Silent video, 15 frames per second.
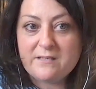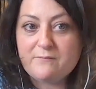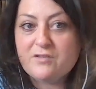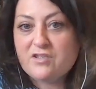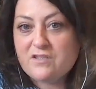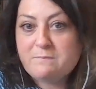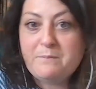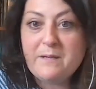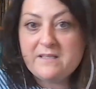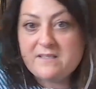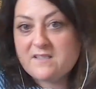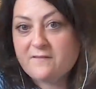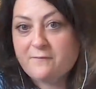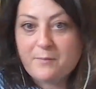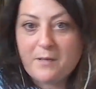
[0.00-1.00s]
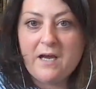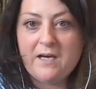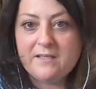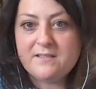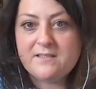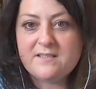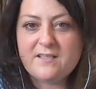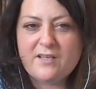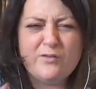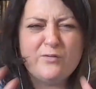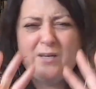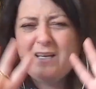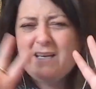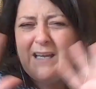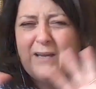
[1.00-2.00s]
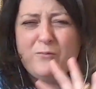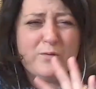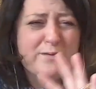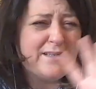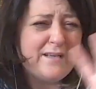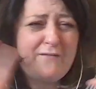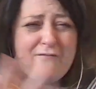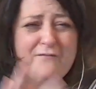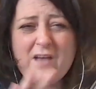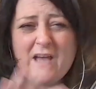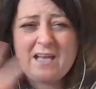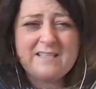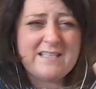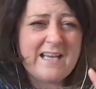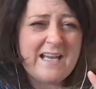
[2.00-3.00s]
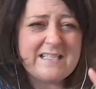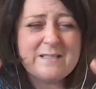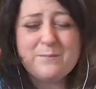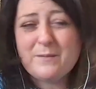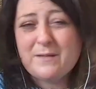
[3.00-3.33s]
It was just bits of blood. So it wasn't a fair test.